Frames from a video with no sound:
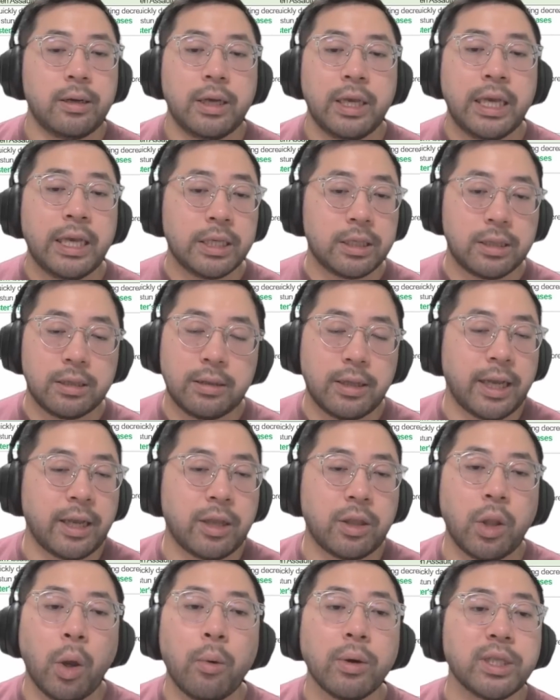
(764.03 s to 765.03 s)
He's
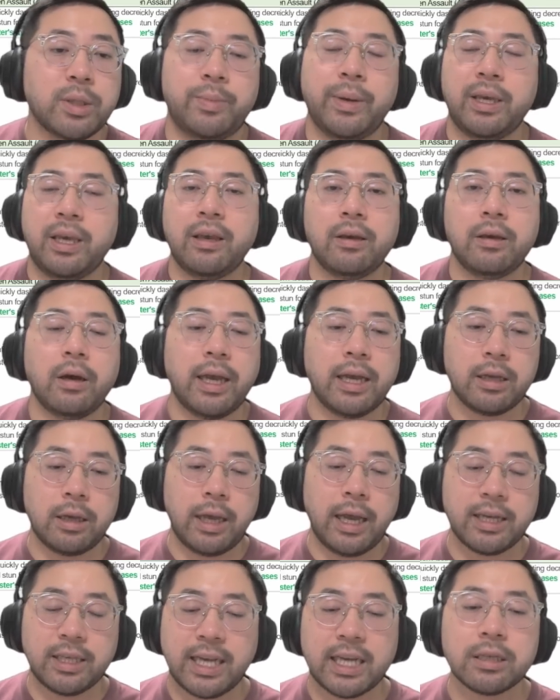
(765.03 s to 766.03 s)
like, no one's picking
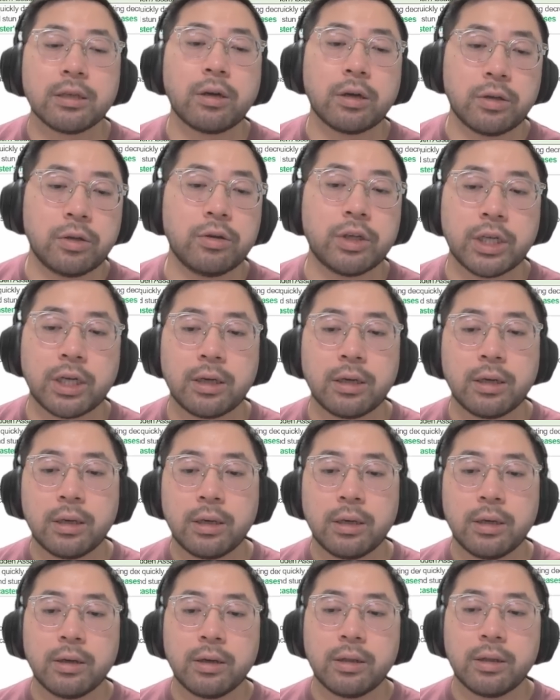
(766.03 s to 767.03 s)
Assassin Cartuja.
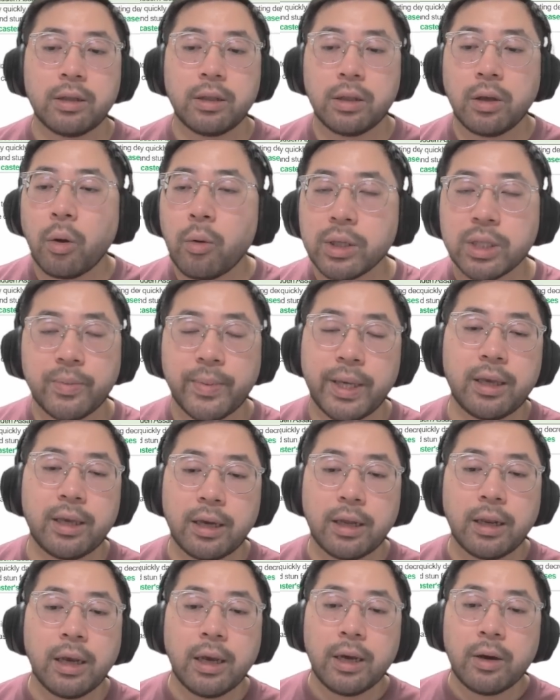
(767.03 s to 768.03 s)
No one's picking
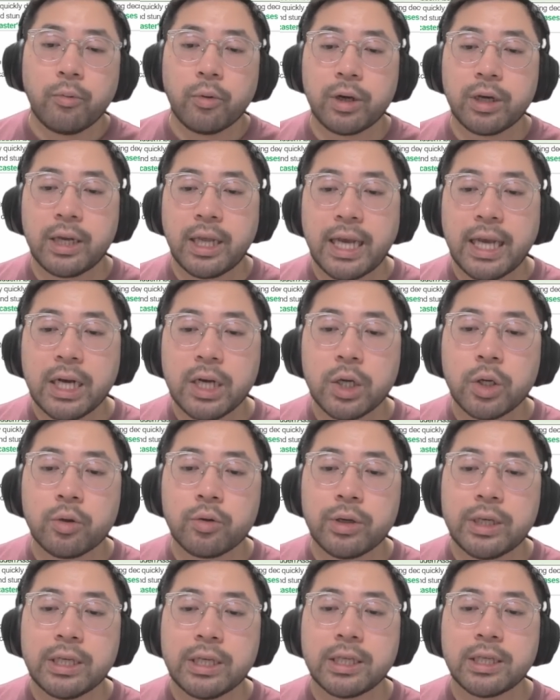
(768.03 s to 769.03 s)
it. We're going to
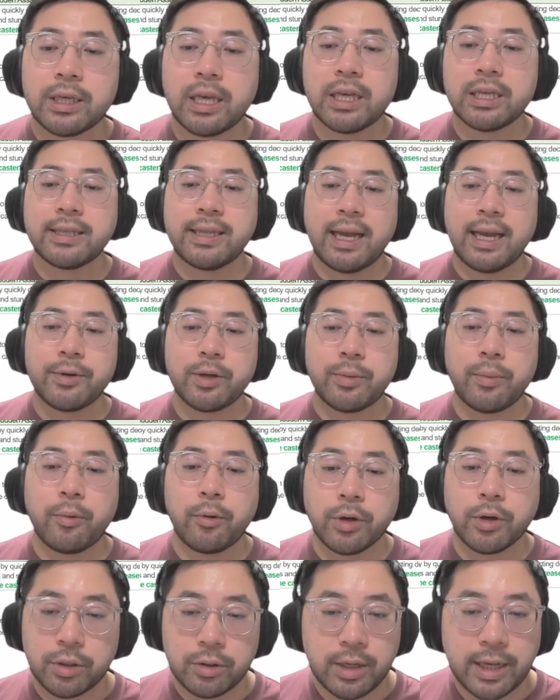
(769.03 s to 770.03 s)
increase his damage
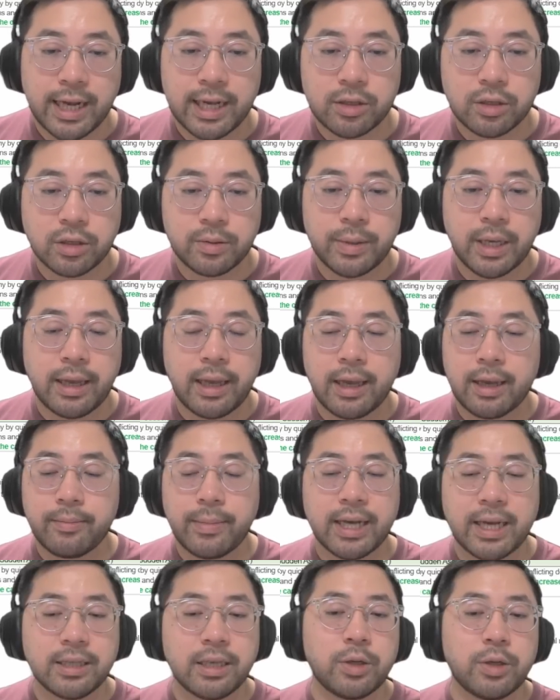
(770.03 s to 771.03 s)
proportional to caster's
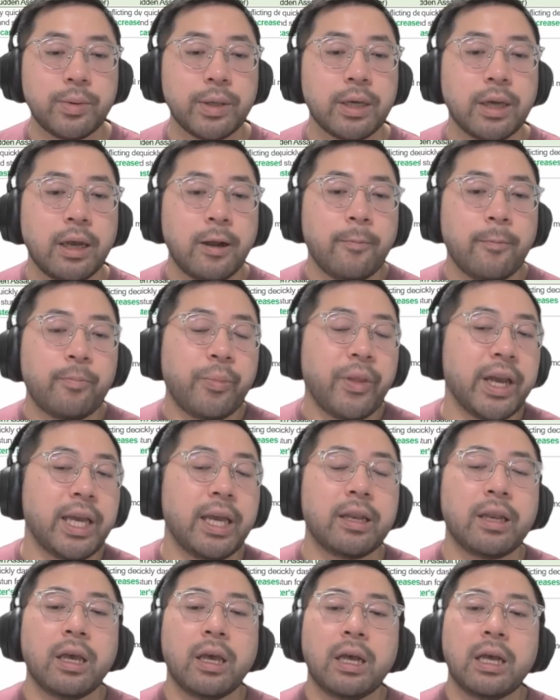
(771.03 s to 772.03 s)
max HP.
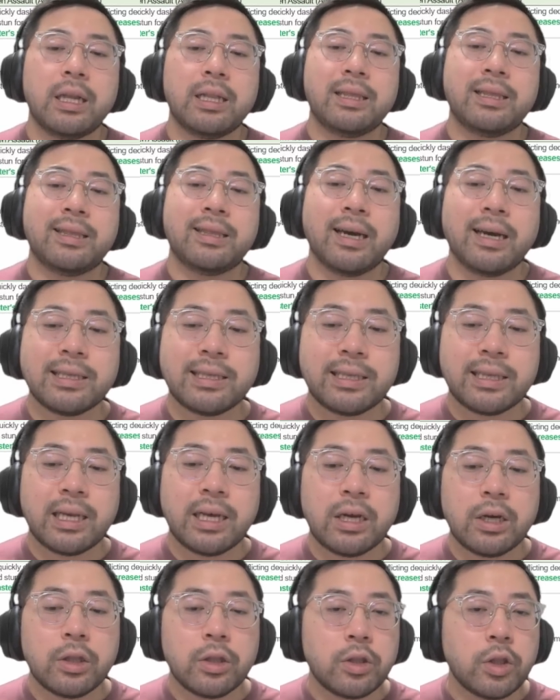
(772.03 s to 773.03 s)
Again, does
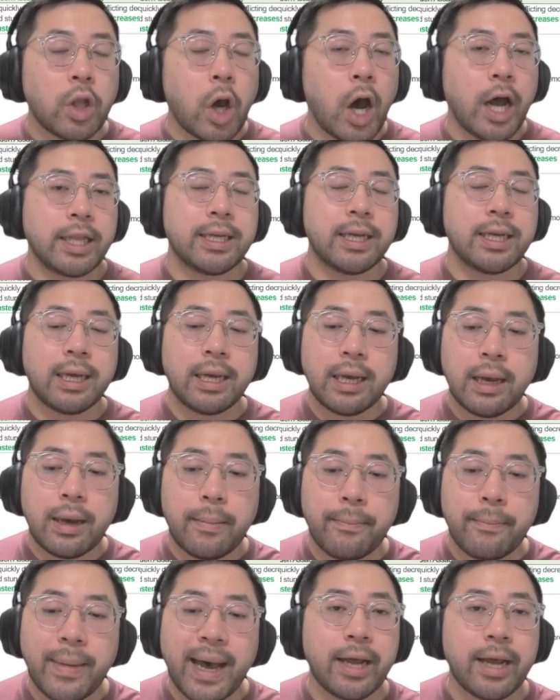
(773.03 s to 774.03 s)
not
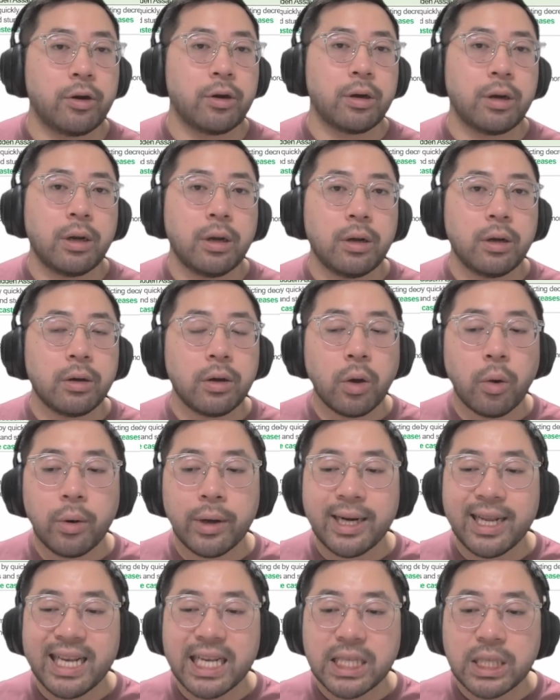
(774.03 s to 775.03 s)
matter. No
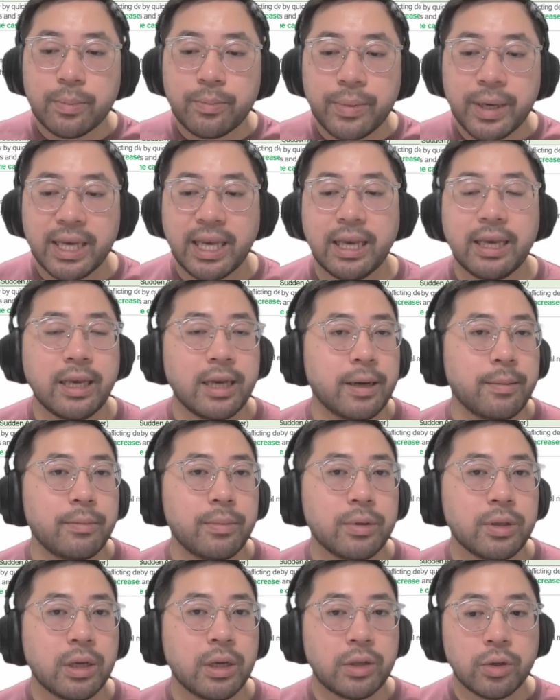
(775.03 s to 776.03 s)
one is picking
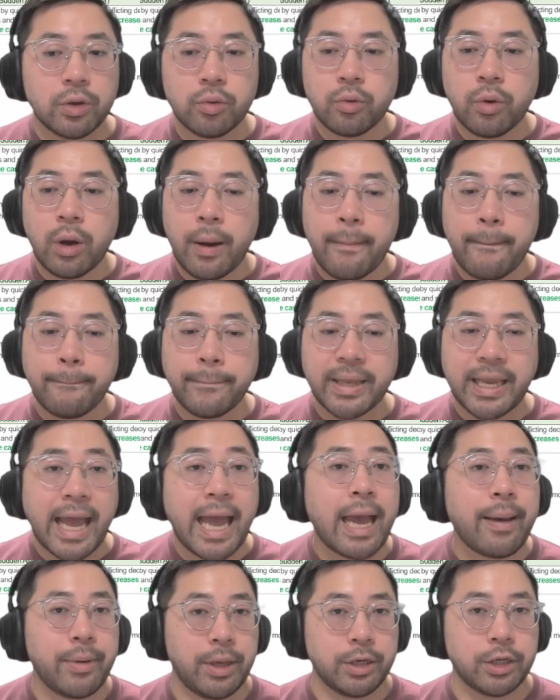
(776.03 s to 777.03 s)
him to do
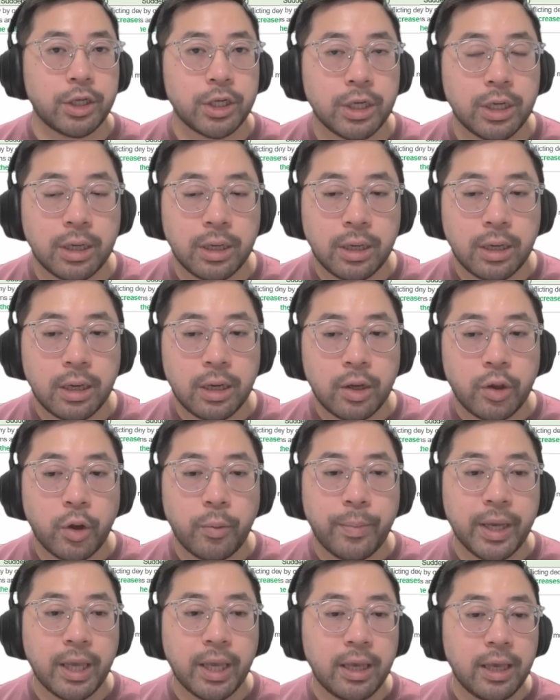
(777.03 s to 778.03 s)
damage.
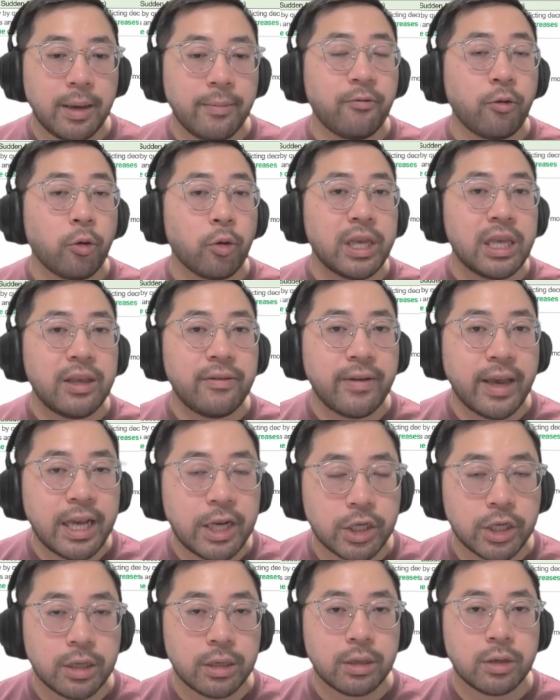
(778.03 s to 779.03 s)
You're picking him for
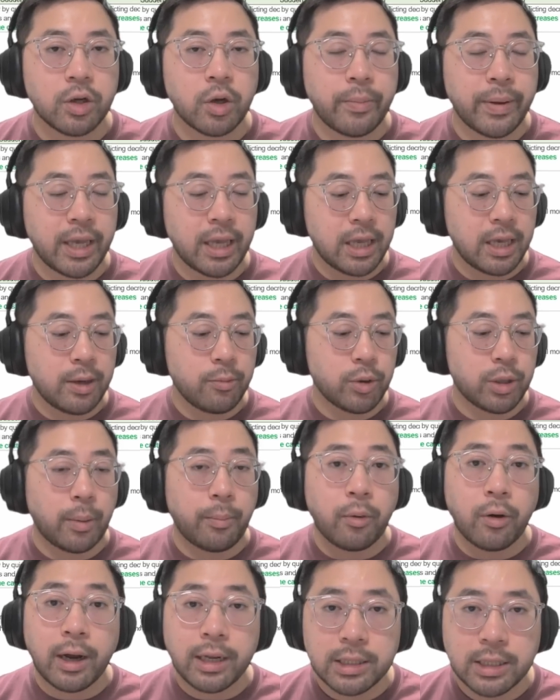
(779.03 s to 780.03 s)
evasion. You're picking him with
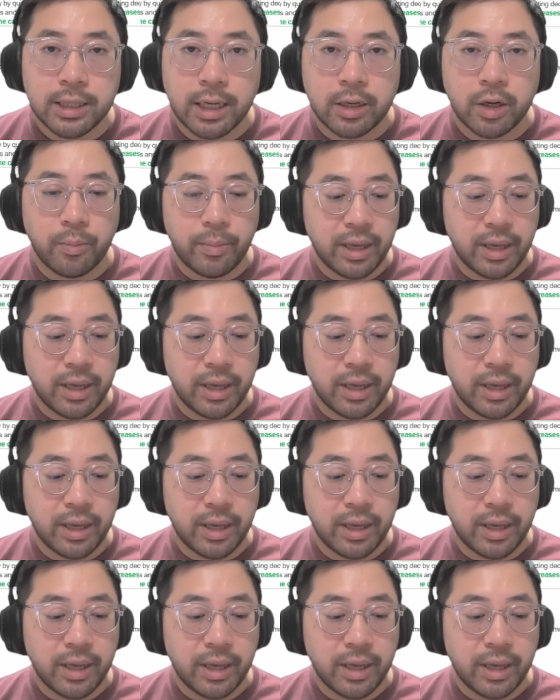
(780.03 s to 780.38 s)
a prot set.